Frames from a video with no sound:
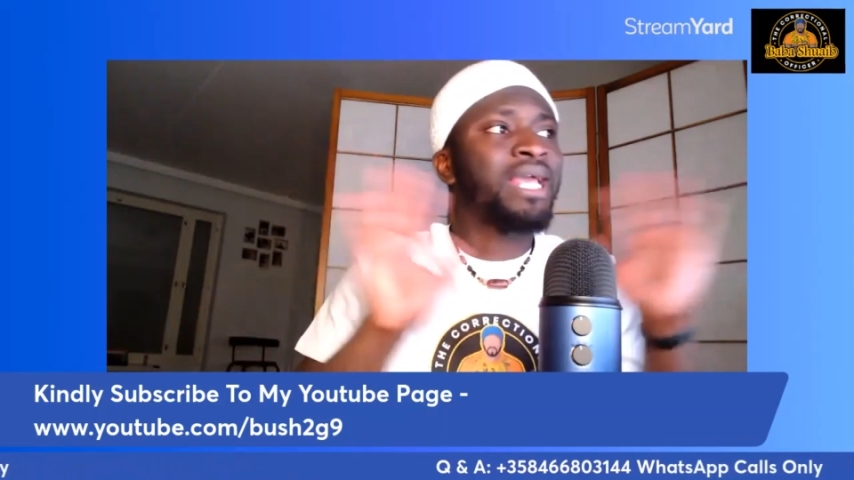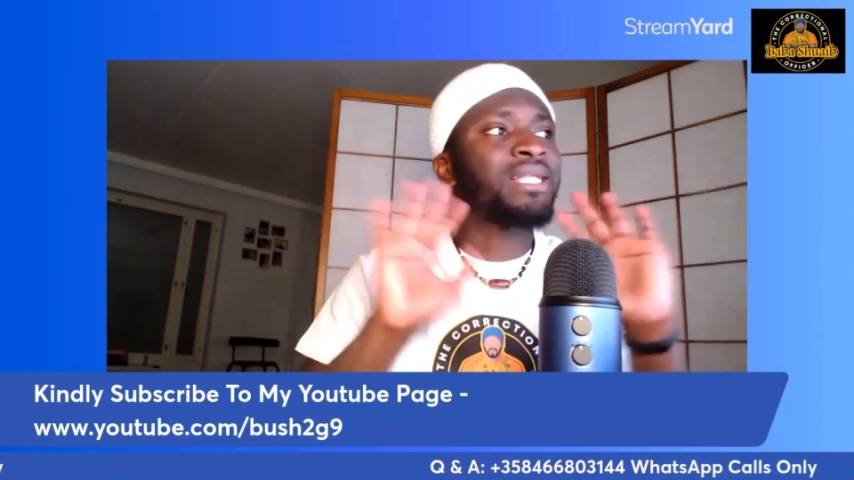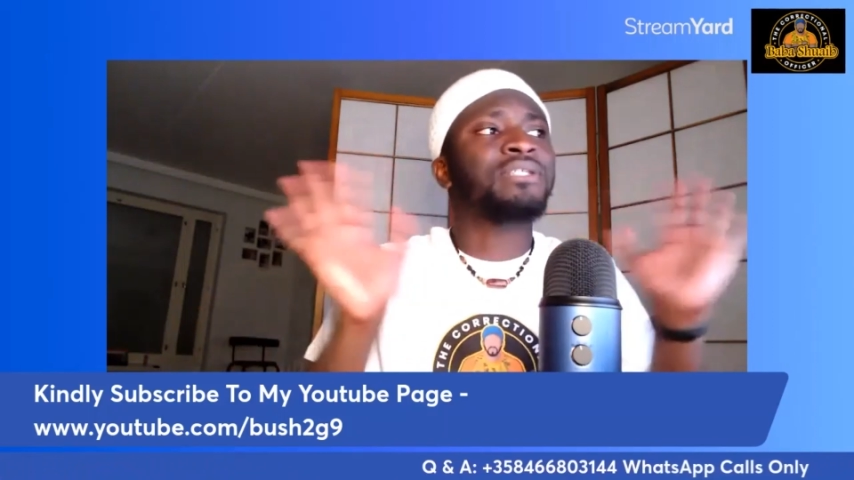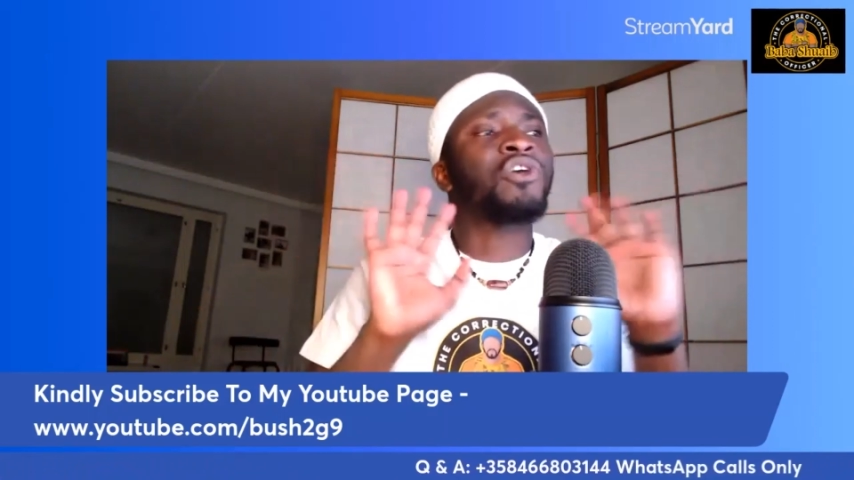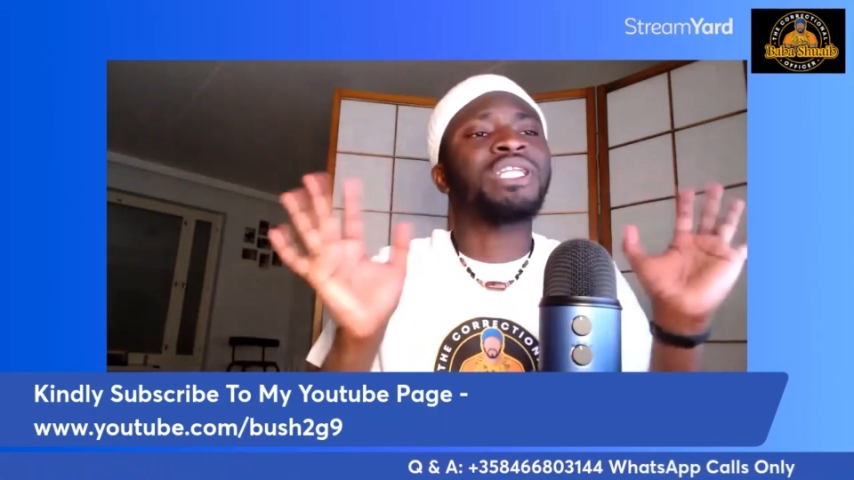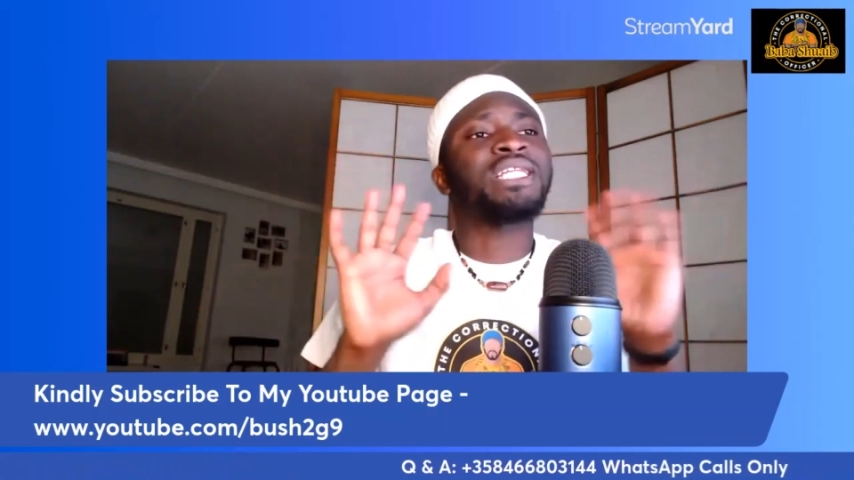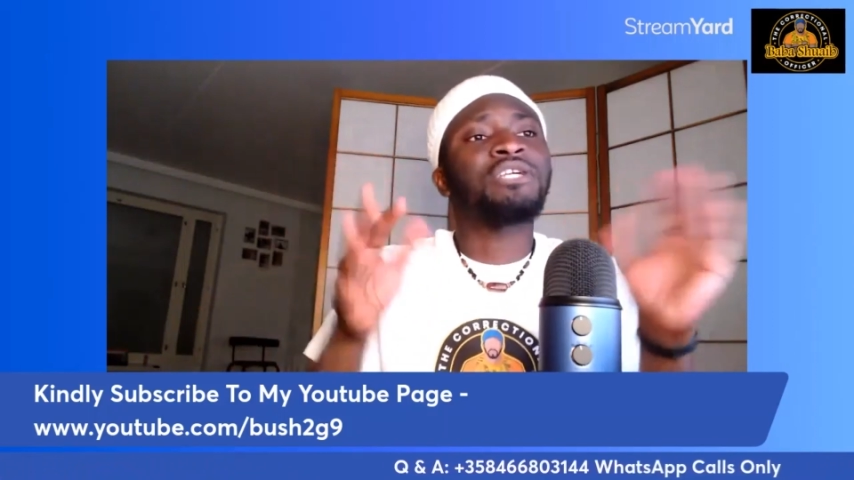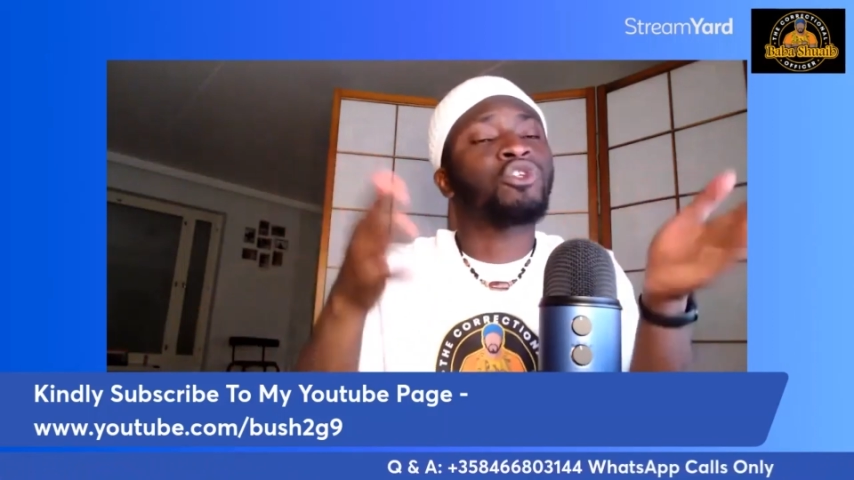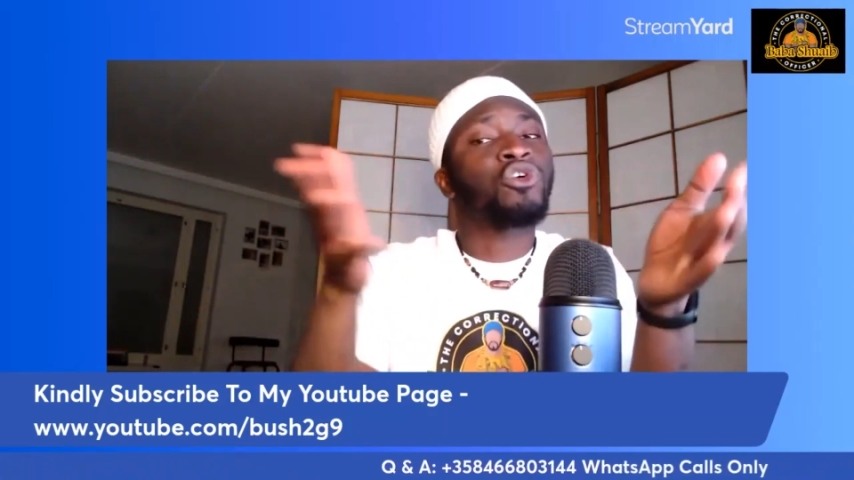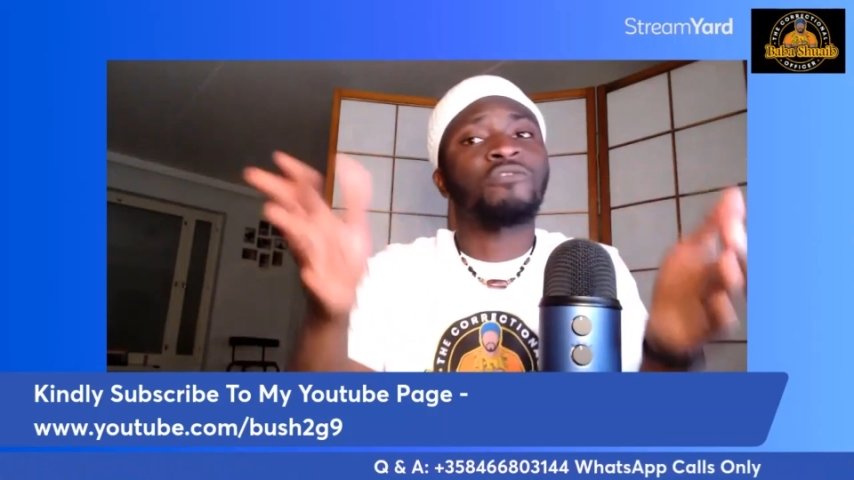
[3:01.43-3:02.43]
is not the
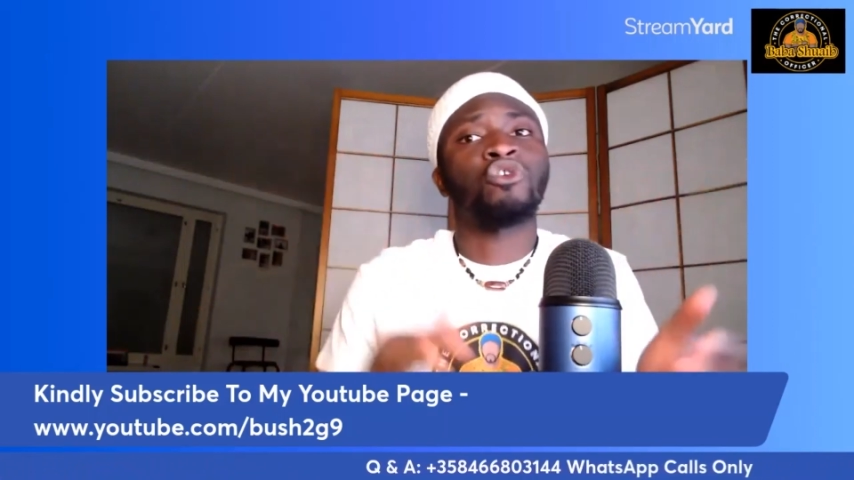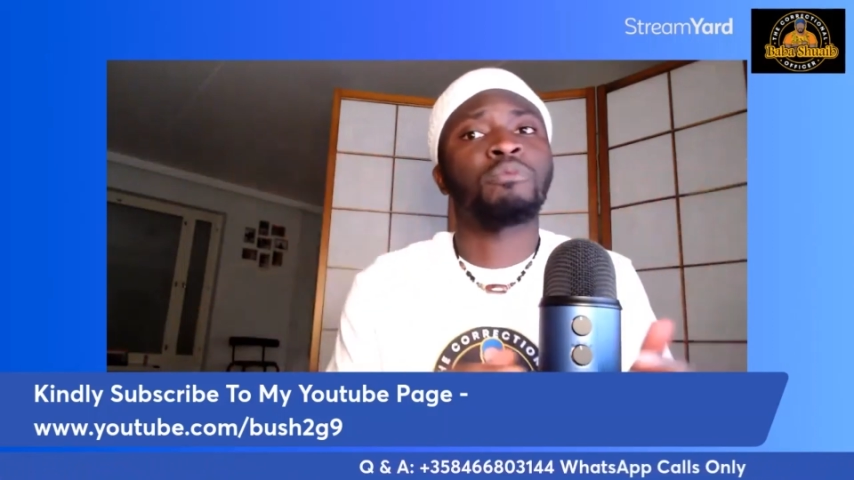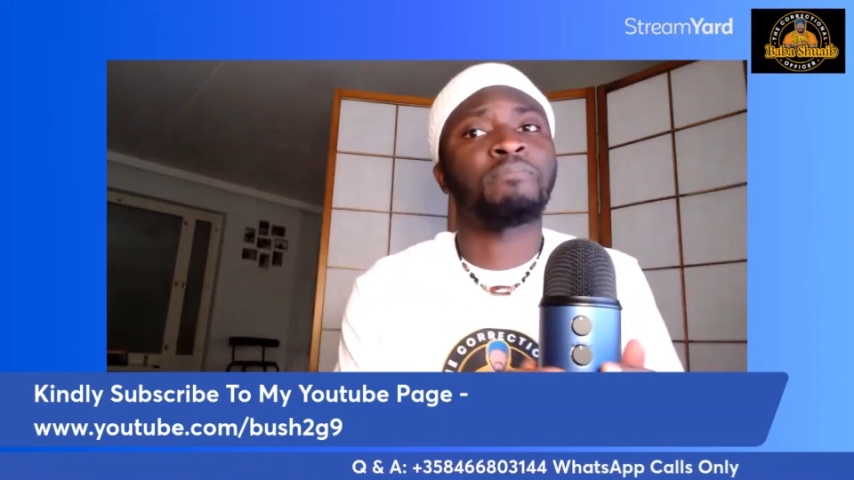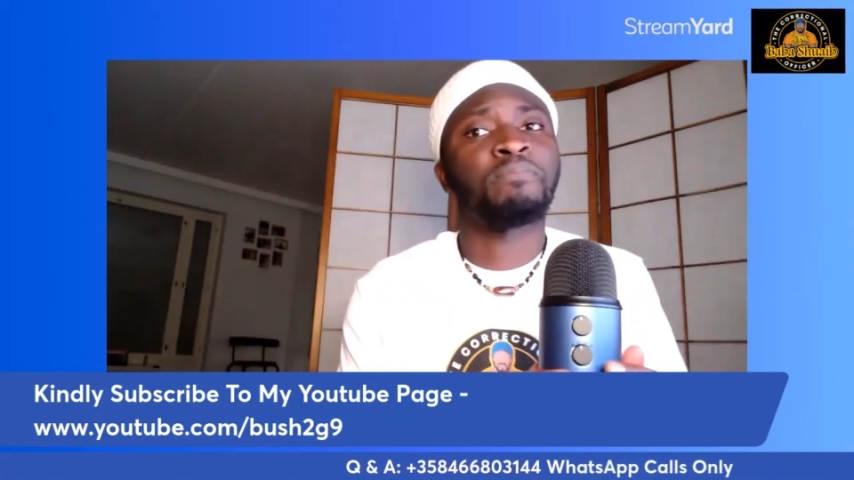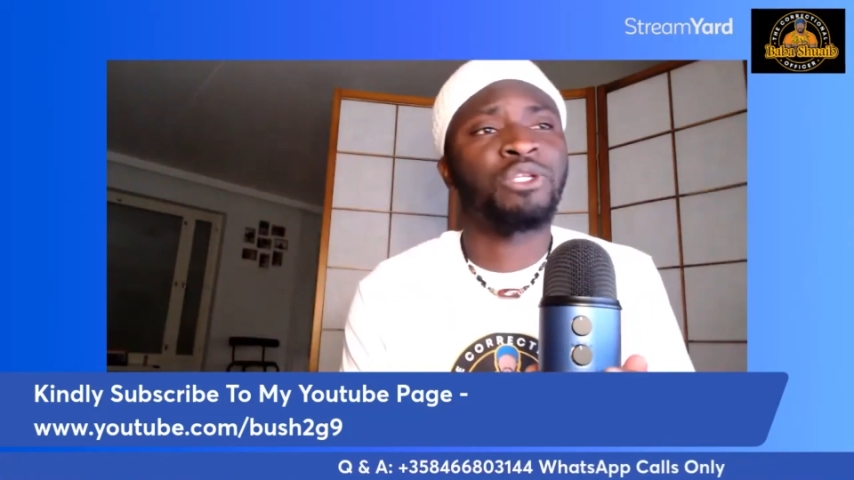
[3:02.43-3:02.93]
duty of a human being